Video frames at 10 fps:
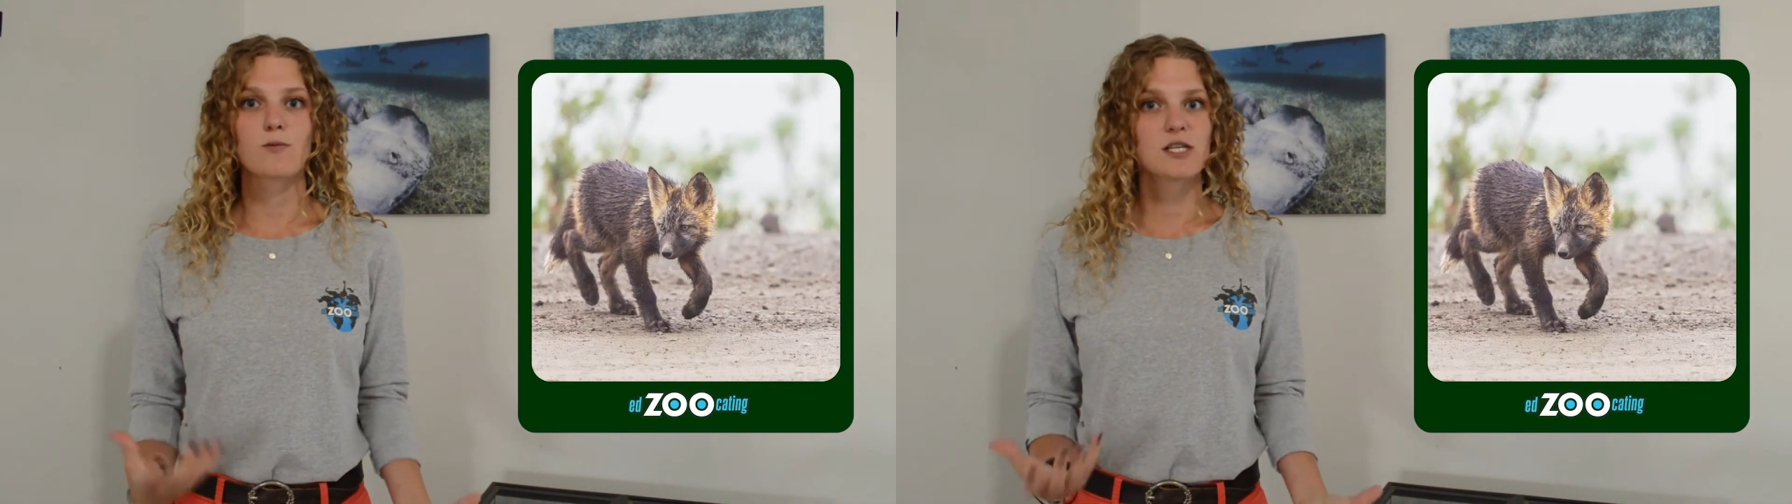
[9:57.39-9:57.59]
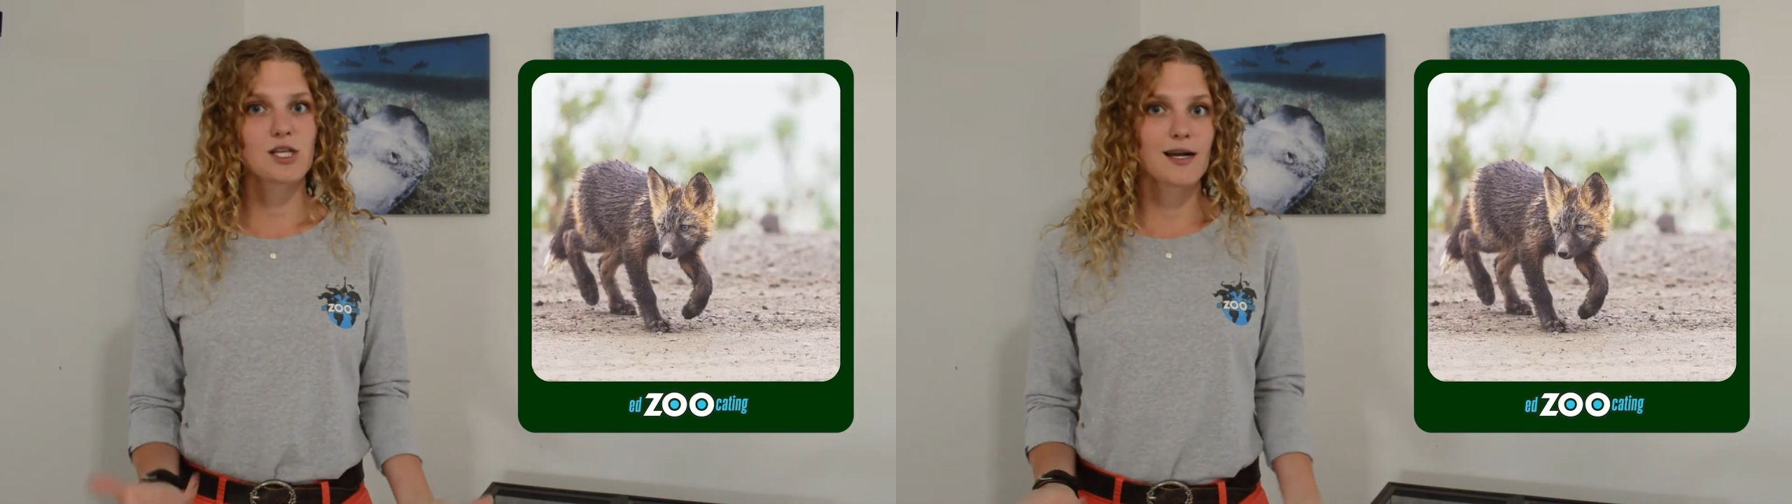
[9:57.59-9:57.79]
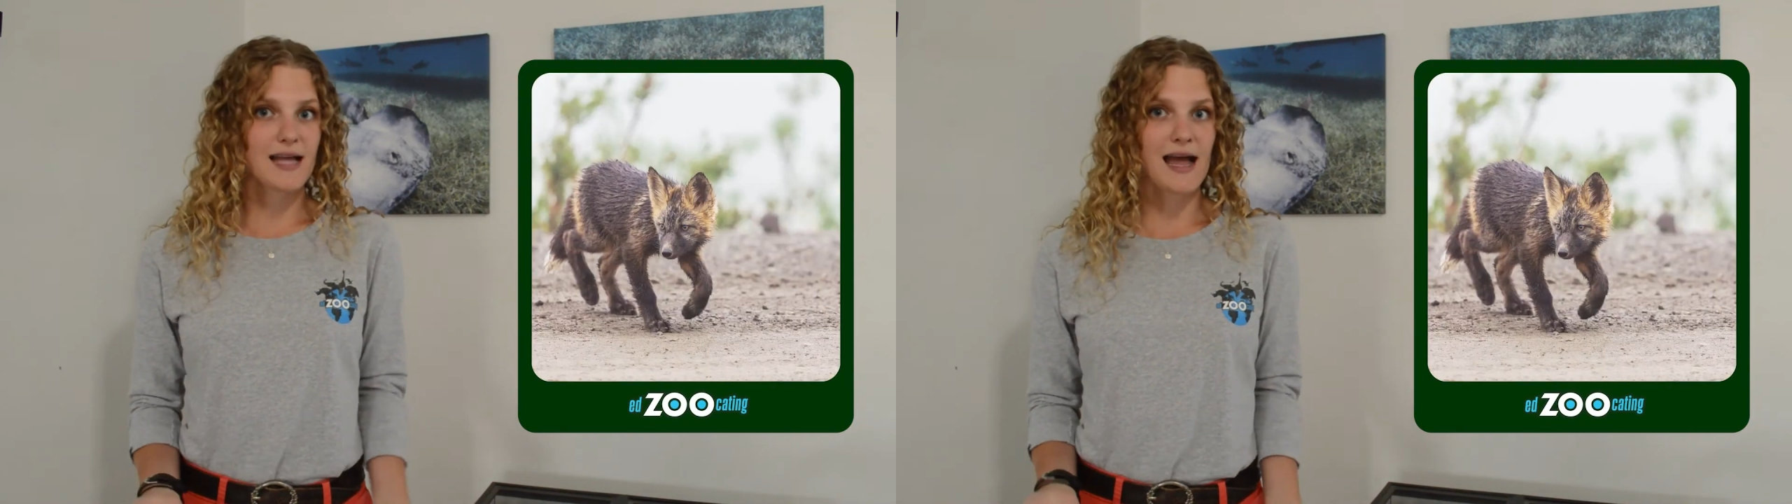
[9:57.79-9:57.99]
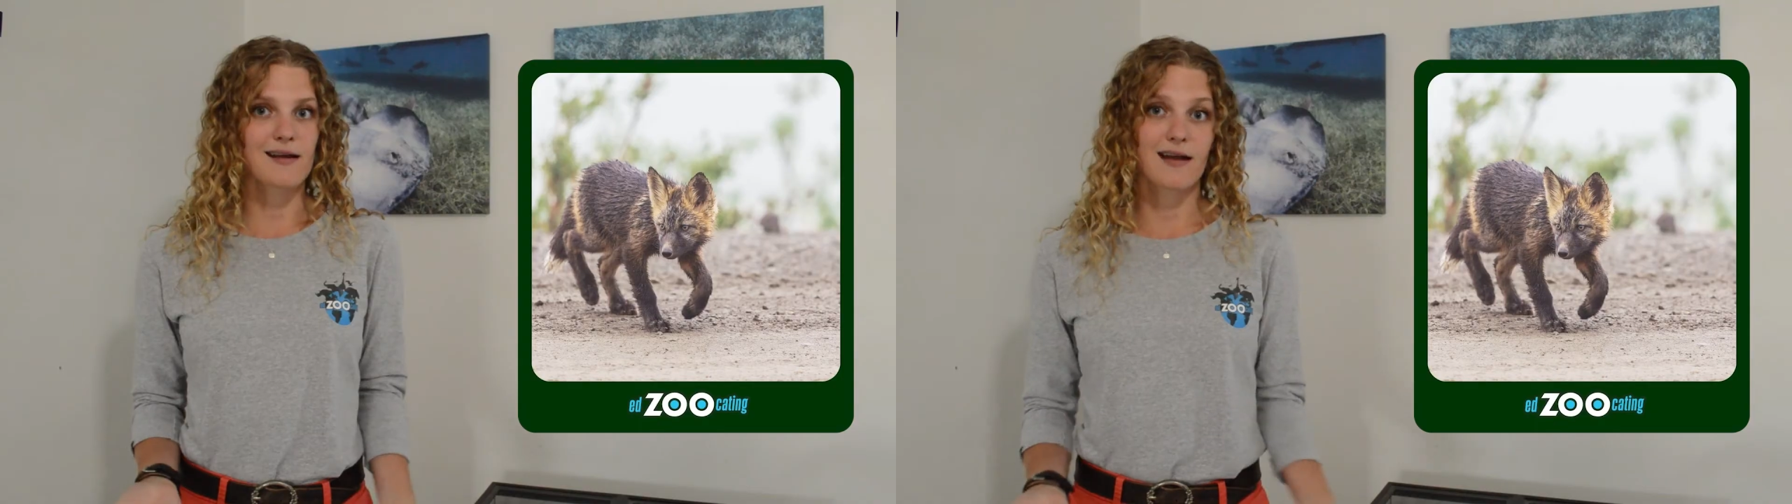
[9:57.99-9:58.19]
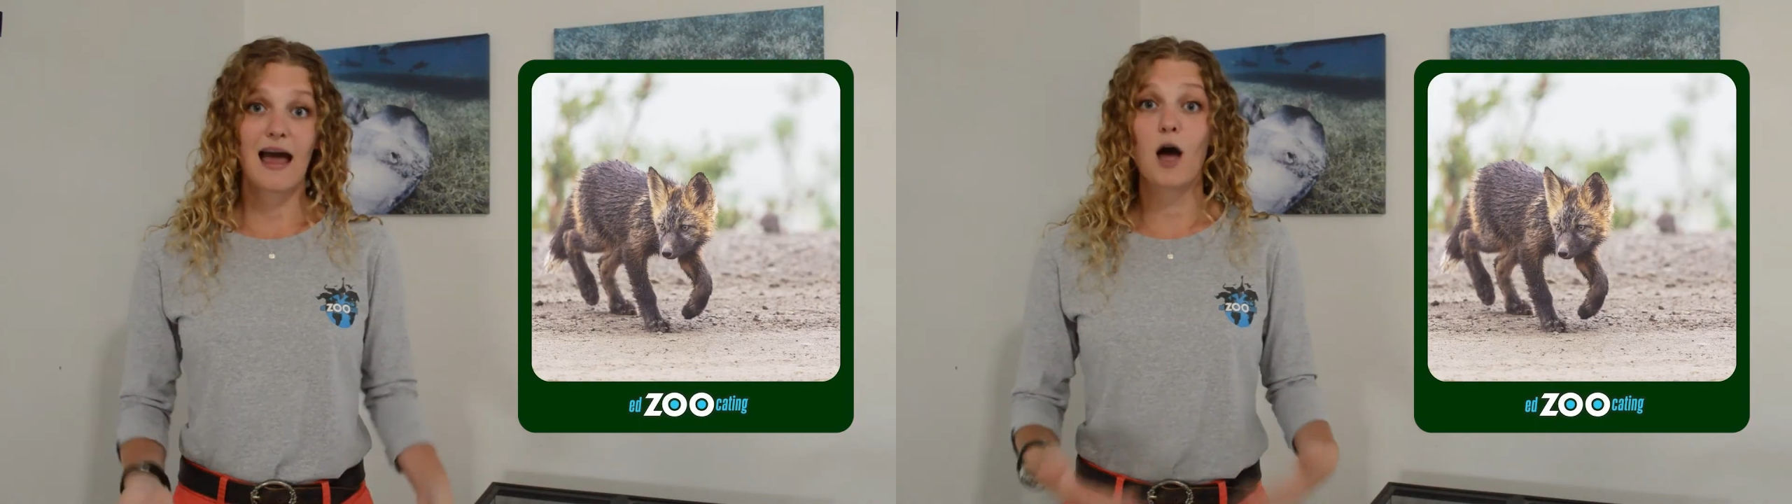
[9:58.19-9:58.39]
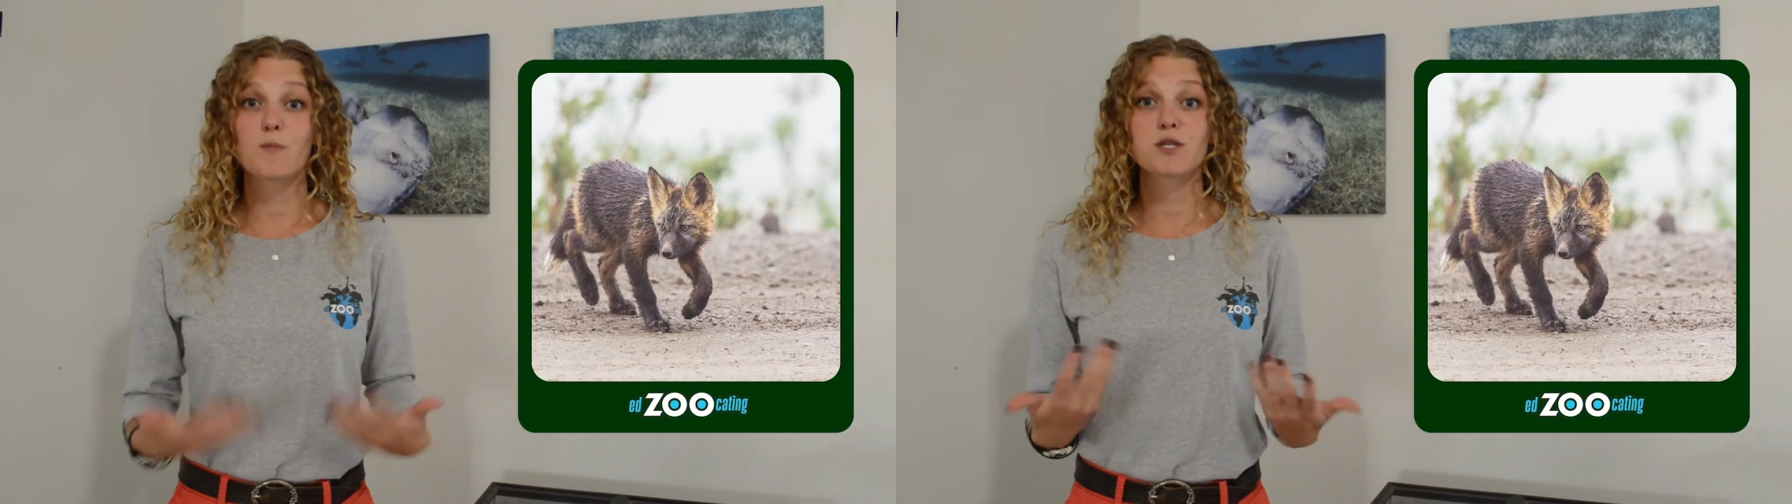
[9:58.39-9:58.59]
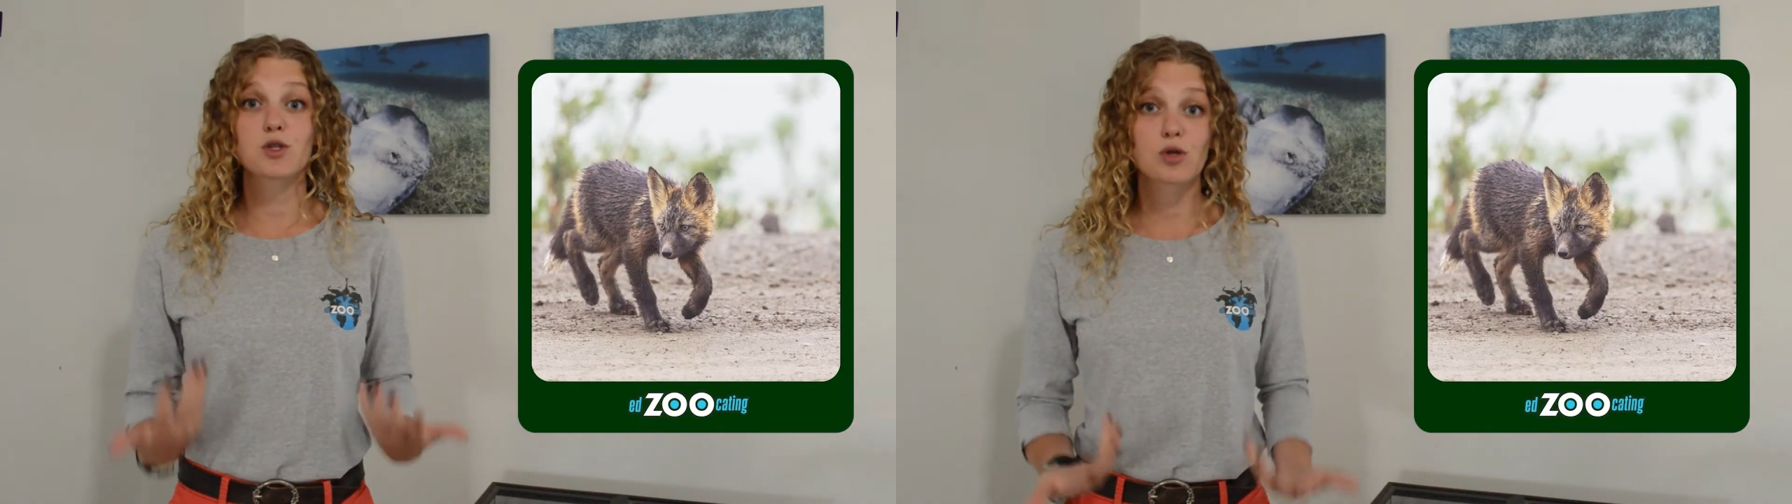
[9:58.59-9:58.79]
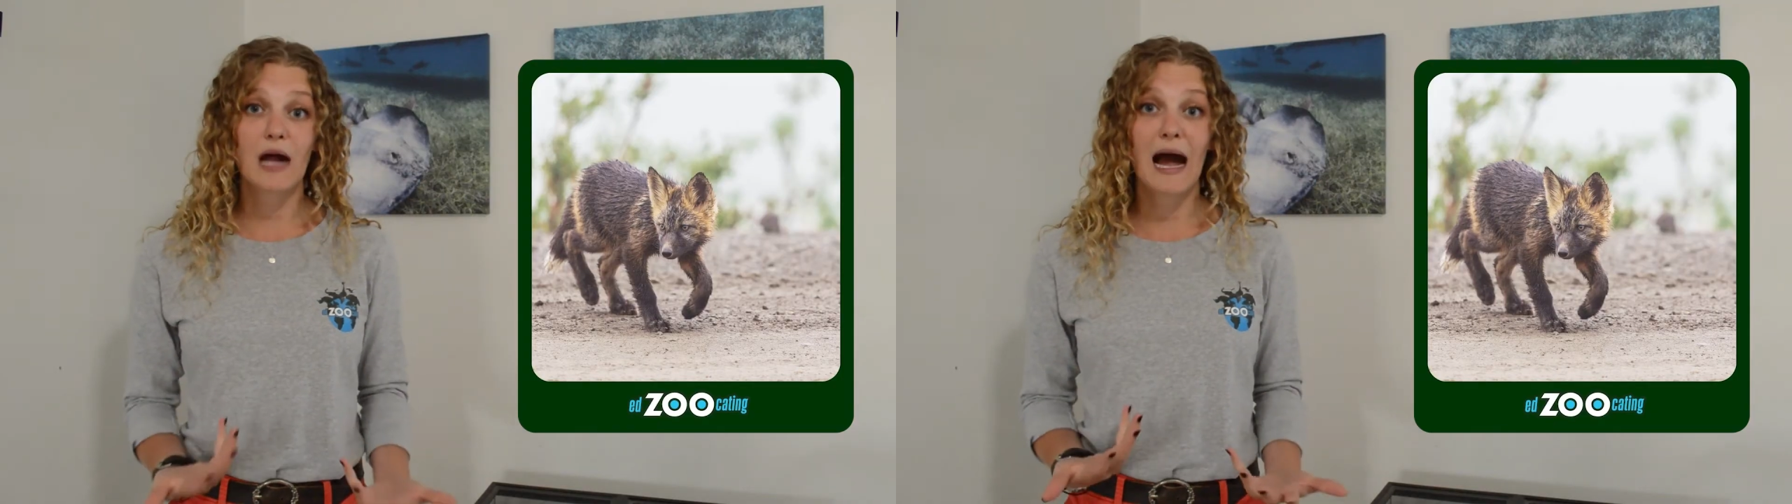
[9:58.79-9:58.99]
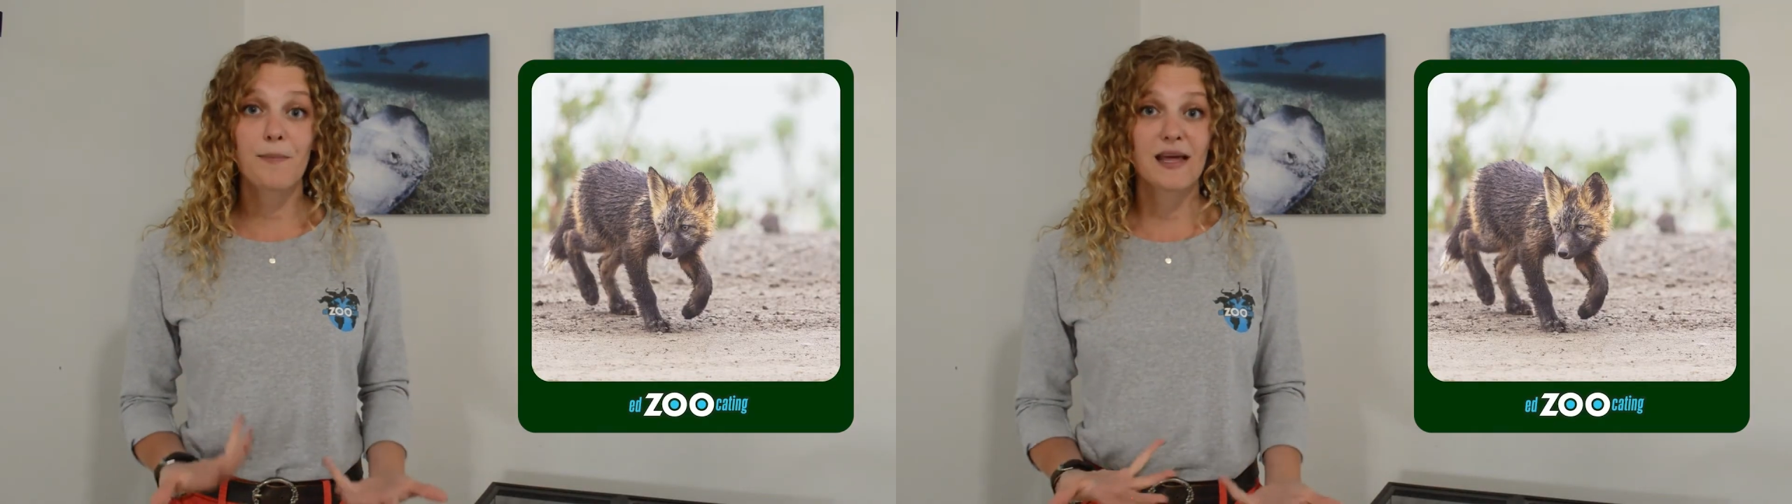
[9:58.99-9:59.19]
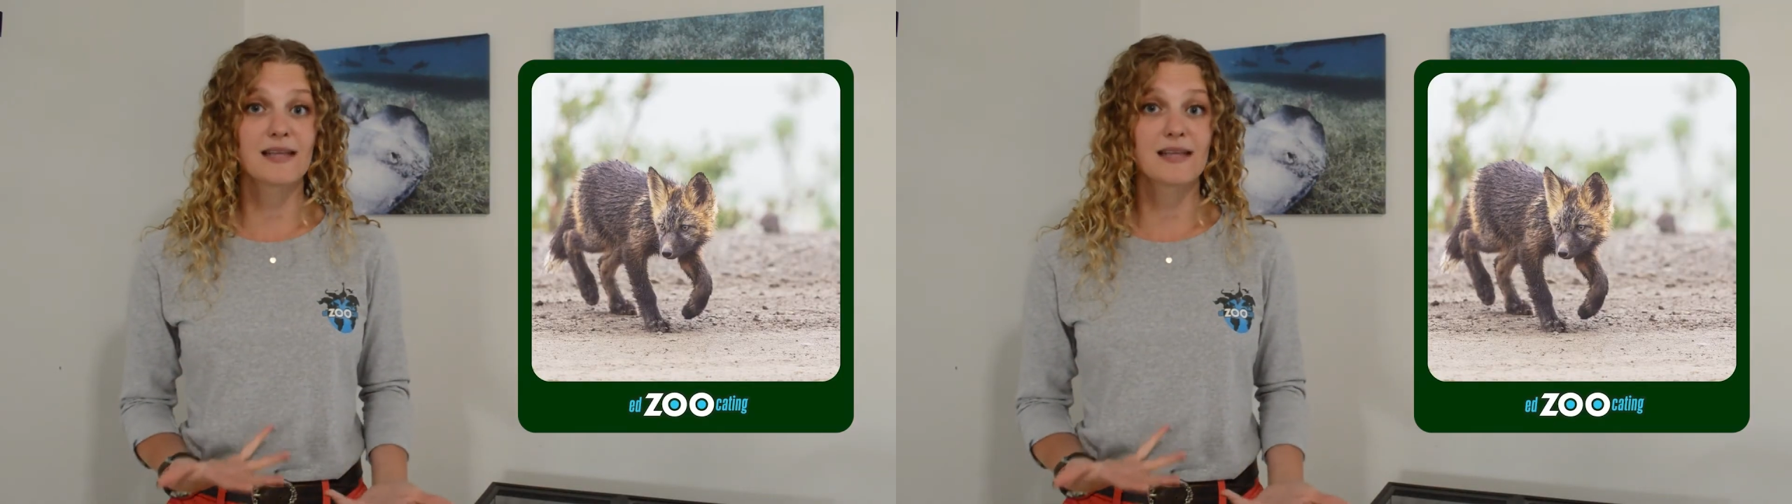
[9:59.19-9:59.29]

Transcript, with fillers: which again helps trap